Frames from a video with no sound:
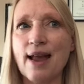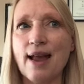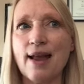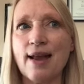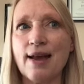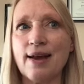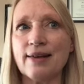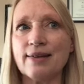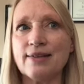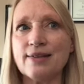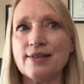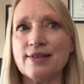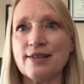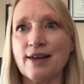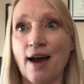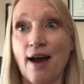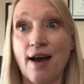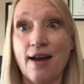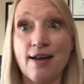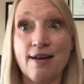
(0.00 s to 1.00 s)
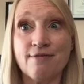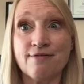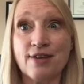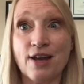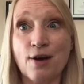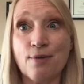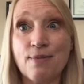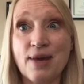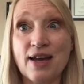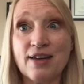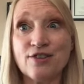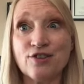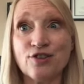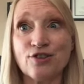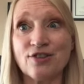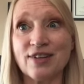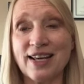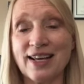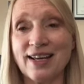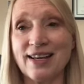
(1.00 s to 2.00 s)
and I have now
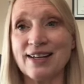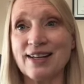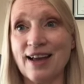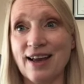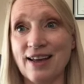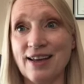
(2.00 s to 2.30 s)
mastered it.